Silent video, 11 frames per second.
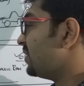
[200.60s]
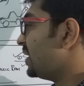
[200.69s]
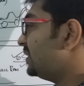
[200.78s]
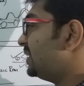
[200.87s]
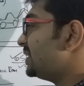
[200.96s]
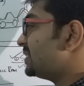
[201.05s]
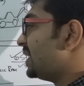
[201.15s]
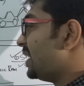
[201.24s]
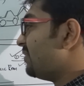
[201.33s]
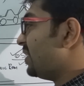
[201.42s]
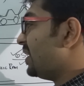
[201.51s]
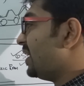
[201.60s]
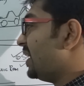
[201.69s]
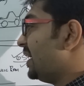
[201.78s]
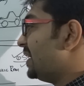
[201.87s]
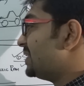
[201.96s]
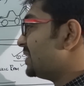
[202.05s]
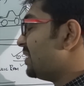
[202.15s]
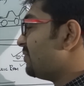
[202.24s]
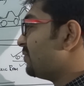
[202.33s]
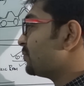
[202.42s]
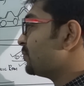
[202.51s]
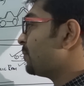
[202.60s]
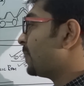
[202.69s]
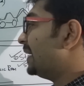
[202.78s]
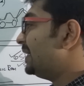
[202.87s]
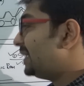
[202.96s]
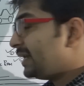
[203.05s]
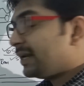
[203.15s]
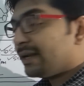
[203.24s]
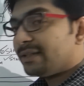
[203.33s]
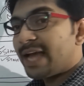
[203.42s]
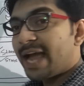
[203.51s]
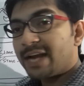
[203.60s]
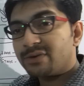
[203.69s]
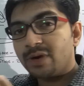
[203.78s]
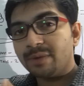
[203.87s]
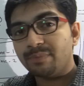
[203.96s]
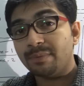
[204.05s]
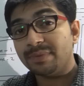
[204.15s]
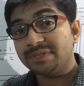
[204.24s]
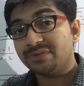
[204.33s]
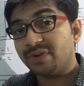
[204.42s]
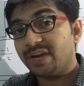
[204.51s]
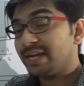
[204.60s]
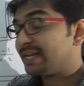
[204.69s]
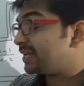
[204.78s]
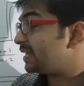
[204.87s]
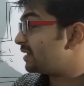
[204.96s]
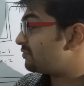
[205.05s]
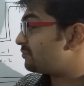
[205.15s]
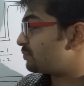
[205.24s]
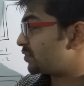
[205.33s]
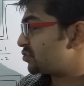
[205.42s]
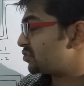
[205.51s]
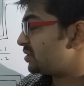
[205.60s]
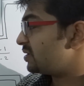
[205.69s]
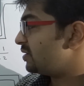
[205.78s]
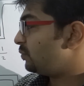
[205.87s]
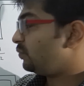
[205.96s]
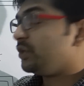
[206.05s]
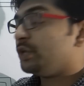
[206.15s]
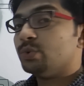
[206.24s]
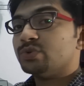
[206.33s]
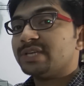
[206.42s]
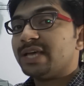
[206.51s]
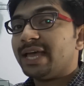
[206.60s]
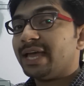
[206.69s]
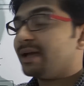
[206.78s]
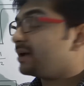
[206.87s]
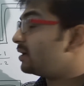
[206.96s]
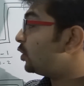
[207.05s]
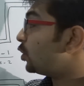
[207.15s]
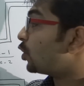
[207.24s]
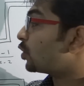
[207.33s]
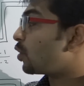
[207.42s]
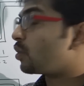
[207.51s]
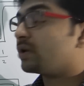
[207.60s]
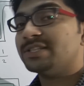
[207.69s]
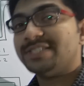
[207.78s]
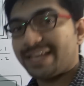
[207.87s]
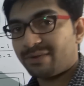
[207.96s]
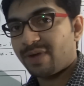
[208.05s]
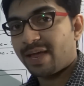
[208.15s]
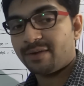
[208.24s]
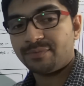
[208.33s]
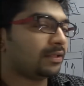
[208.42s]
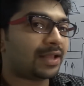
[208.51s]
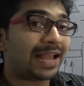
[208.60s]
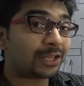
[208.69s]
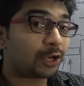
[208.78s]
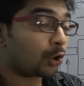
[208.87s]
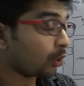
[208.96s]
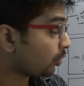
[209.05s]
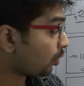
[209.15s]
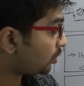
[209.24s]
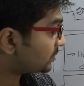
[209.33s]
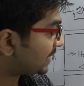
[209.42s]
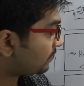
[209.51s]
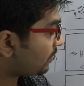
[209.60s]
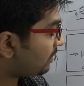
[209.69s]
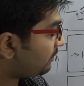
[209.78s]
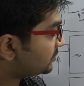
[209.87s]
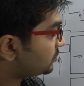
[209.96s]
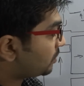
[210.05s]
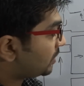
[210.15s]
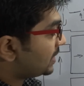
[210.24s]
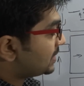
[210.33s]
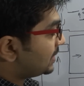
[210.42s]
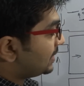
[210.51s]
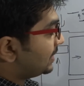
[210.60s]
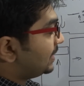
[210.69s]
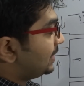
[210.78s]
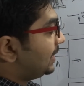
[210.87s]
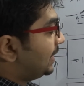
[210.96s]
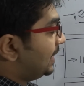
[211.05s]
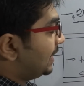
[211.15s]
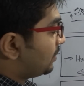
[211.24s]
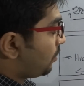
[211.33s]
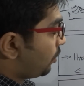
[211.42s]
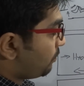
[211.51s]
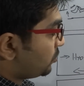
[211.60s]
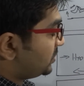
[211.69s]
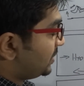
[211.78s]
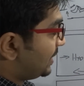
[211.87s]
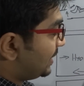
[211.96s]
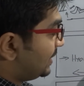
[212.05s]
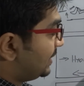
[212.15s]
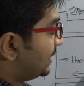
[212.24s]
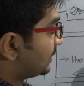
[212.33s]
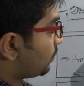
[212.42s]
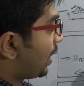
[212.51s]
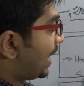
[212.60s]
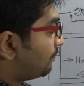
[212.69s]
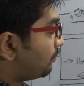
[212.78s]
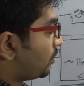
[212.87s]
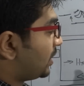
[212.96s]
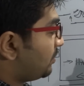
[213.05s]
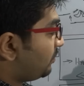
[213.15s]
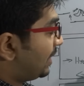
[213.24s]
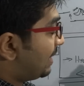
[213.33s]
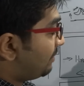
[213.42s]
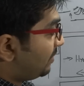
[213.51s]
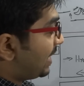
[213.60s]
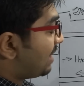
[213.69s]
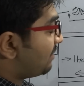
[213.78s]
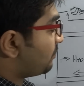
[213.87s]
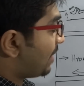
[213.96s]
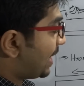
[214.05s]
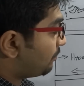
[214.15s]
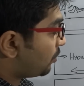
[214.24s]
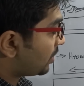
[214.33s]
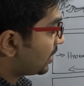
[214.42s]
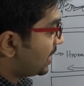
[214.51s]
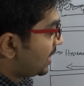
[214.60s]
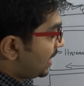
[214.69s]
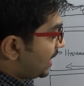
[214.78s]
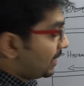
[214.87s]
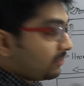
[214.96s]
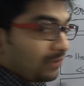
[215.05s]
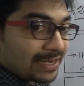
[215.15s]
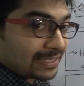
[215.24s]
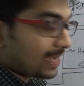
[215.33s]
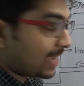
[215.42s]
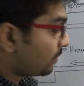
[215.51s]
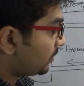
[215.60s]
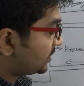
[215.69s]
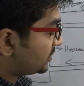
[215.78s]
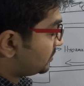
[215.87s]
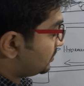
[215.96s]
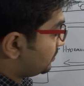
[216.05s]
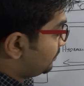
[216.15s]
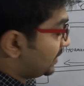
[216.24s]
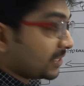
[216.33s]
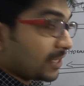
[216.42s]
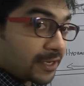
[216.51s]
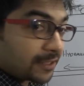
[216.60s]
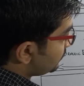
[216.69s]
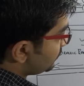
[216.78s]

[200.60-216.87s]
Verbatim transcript: at this level itself till the hydraulic pump is creating enough pressure, we use a load hold check valve. And the load hold check valve is located here, almost here, near the valve block. Here we ha will have a valve block and we'll see how it is being done.